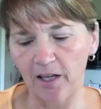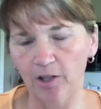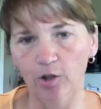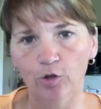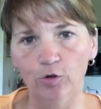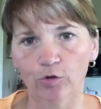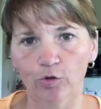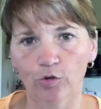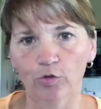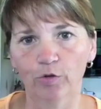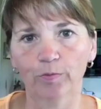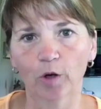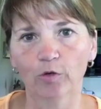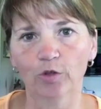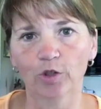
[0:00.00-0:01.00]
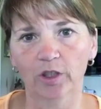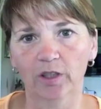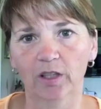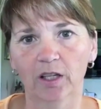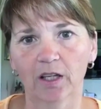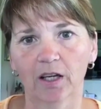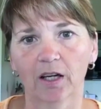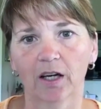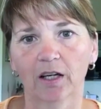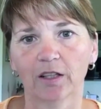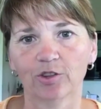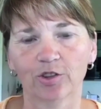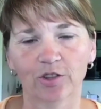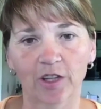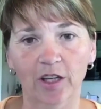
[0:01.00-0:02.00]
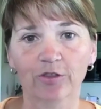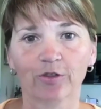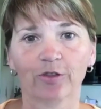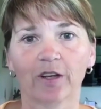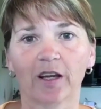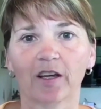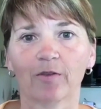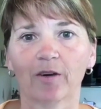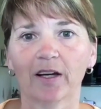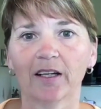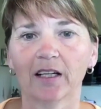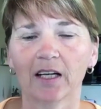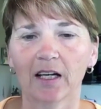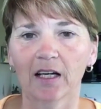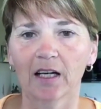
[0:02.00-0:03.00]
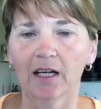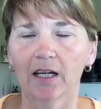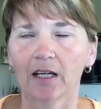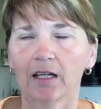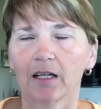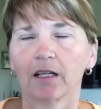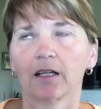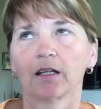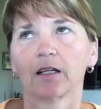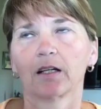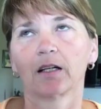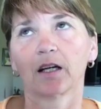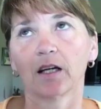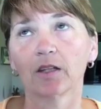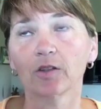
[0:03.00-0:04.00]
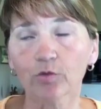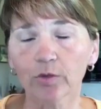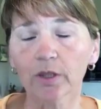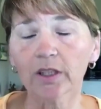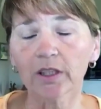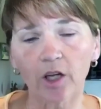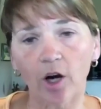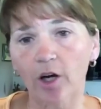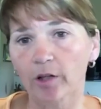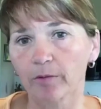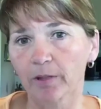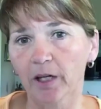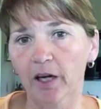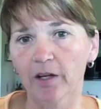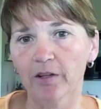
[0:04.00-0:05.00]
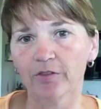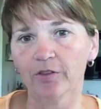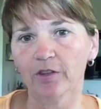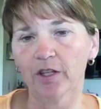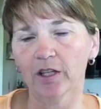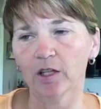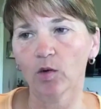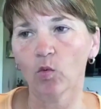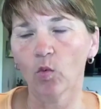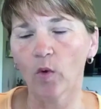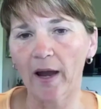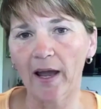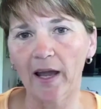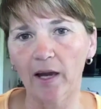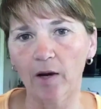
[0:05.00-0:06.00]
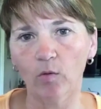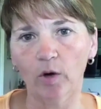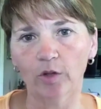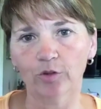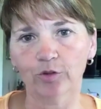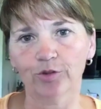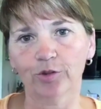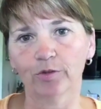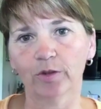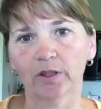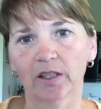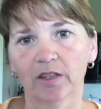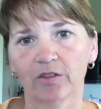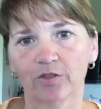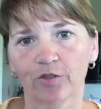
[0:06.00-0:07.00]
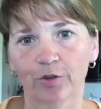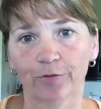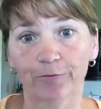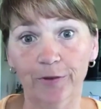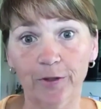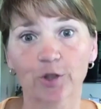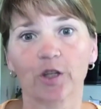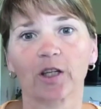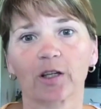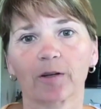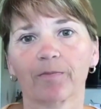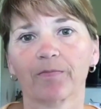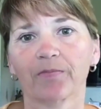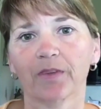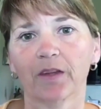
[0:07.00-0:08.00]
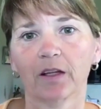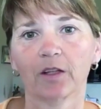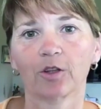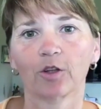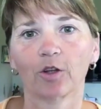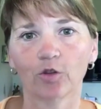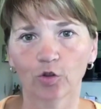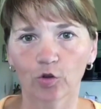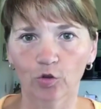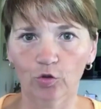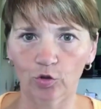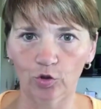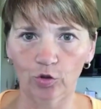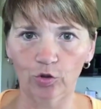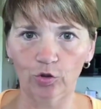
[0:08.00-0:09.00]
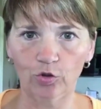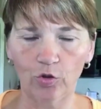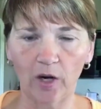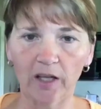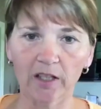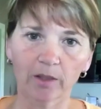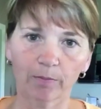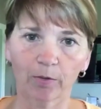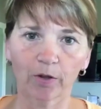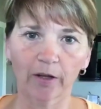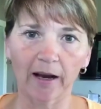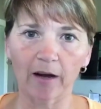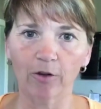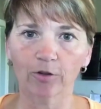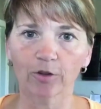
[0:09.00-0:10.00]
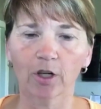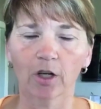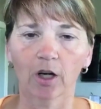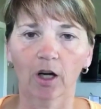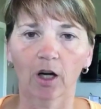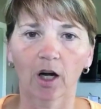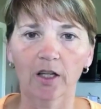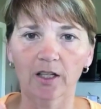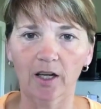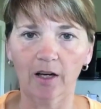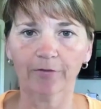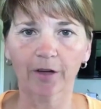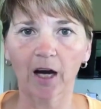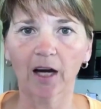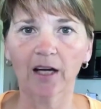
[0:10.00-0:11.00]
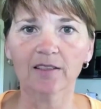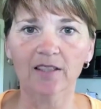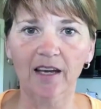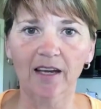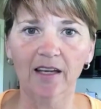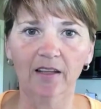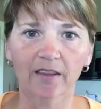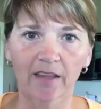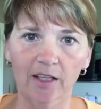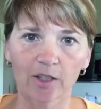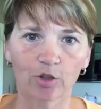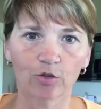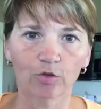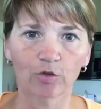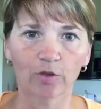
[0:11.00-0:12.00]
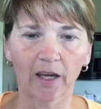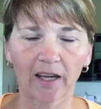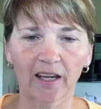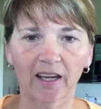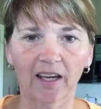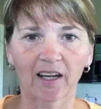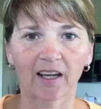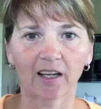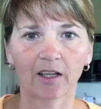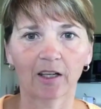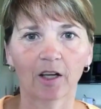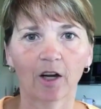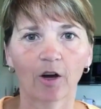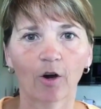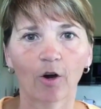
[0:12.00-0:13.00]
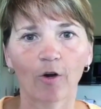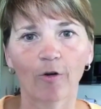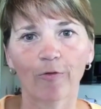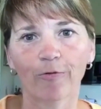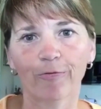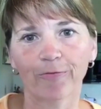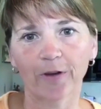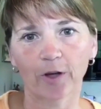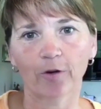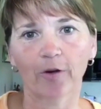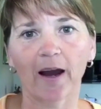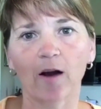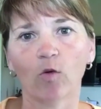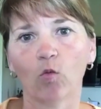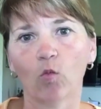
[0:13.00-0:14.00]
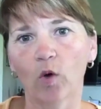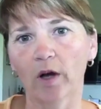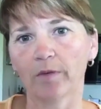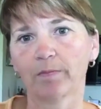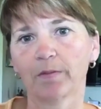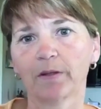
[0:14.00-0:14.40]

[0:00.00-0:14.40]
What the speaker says: group coaching just yesterday, right? It's really hard because in a way, what you're doing is you're fishing. You're trying to put out enough content that you can figure out what